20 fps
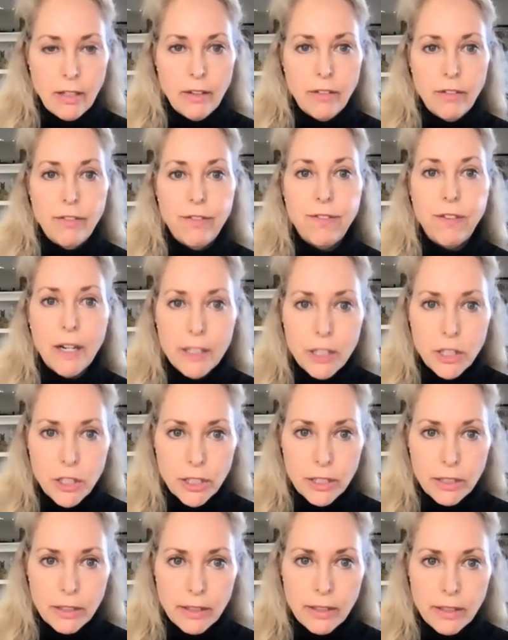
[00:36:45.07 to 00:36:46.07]

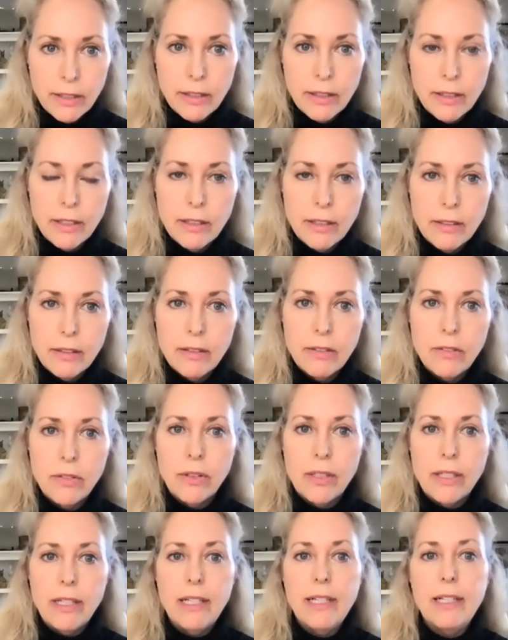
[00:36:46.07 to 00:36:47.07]
function
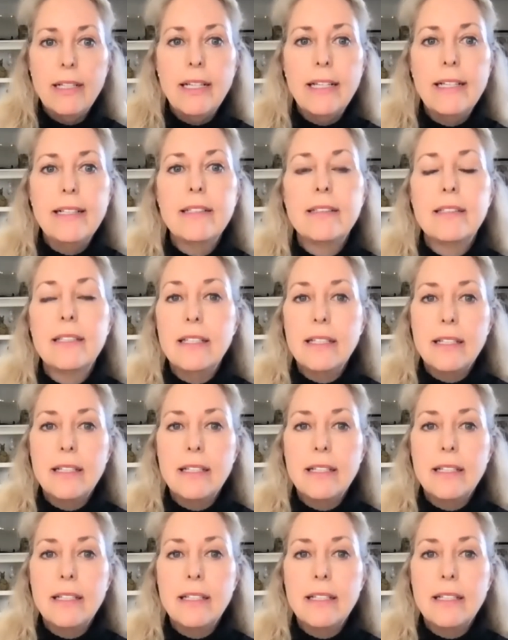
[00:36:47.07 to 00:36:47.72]
or at least